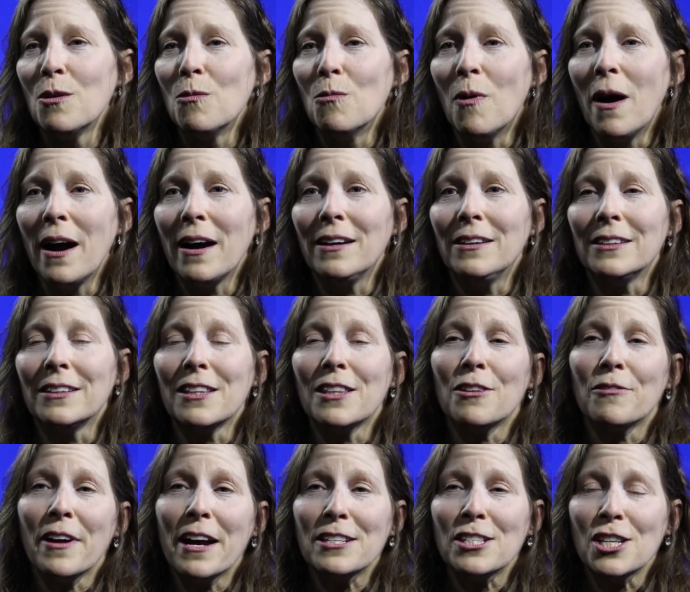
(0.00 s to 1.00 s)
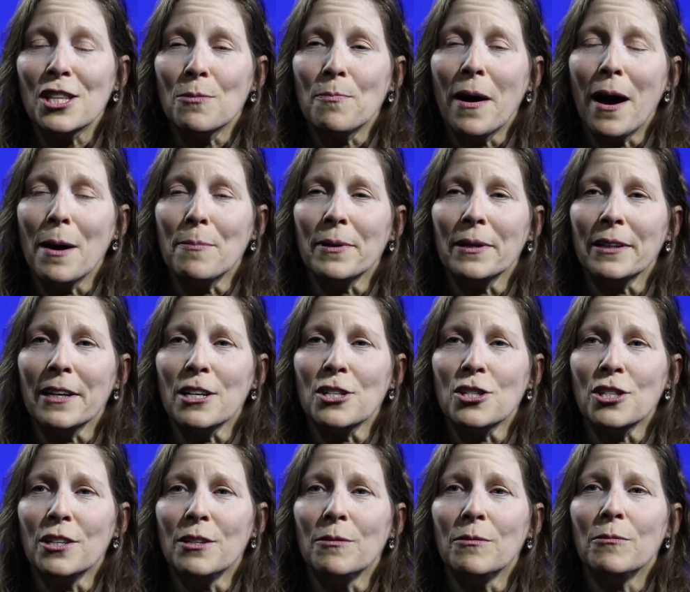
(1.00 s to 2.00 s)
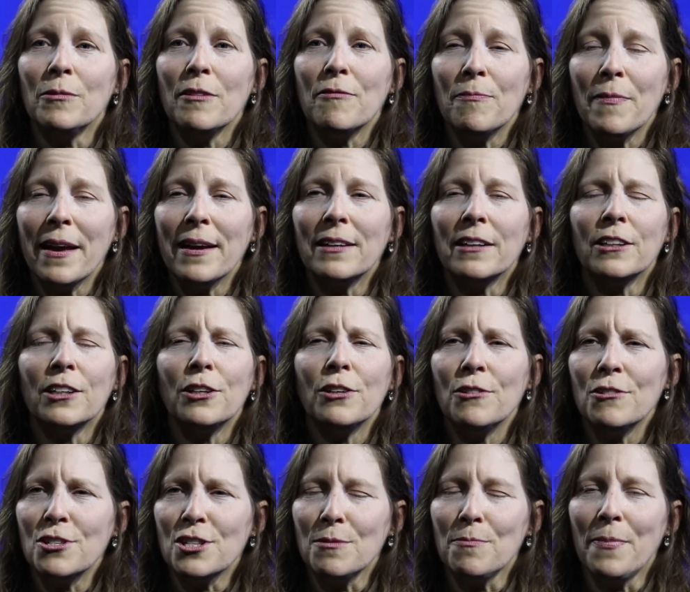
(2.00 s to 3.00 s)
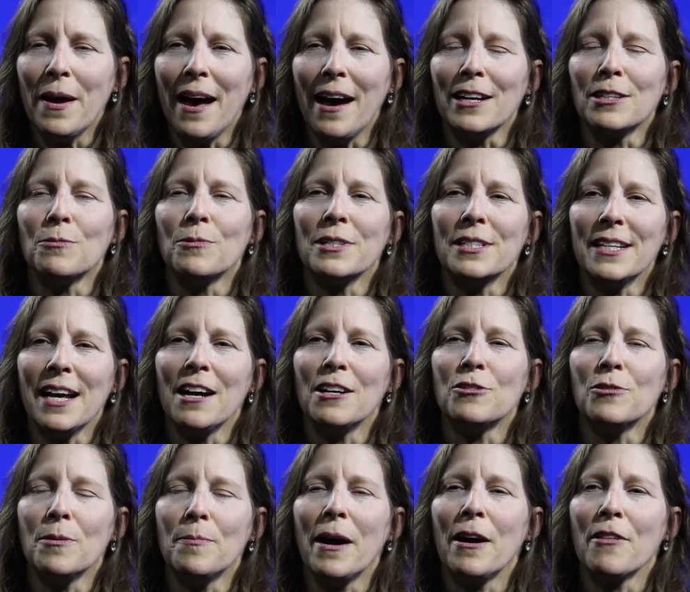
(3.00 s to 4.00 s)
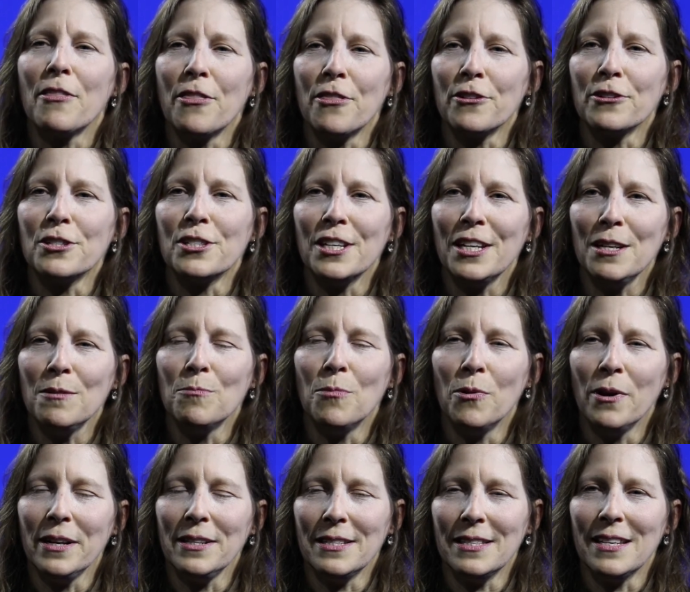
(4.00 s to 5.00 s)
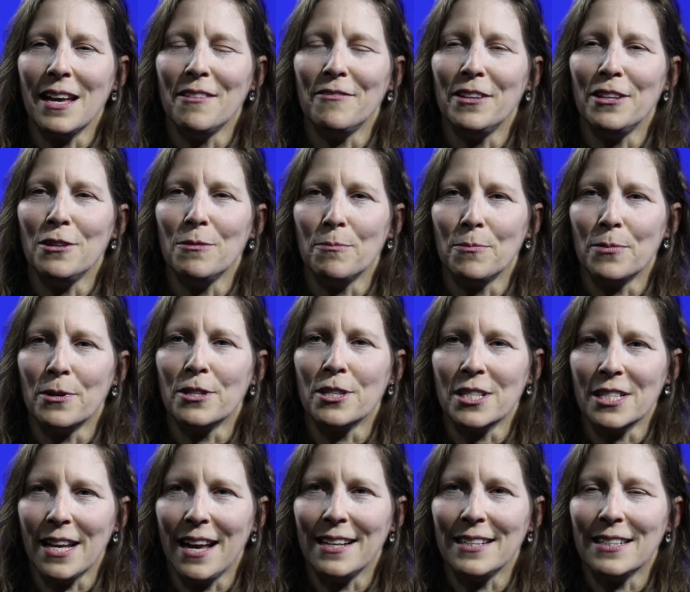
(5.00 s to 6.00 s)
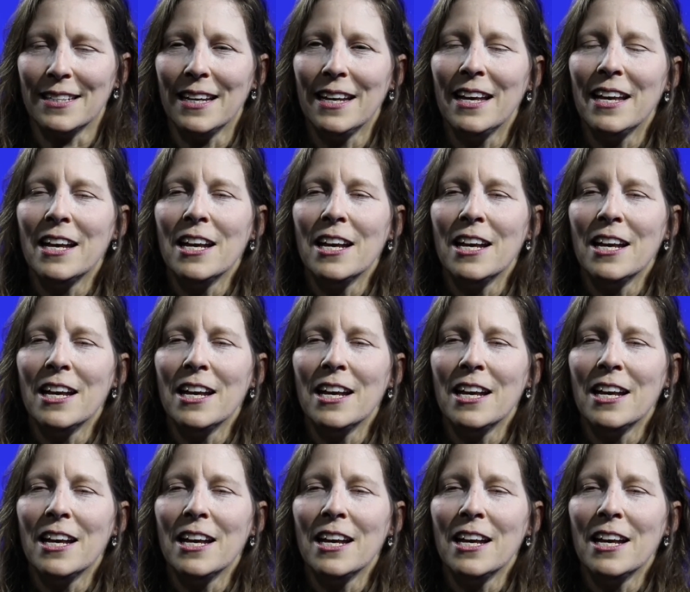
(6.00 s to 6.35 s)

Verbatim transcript: While the rest of the population, we've made a huge impact. We're down to about 13.7%.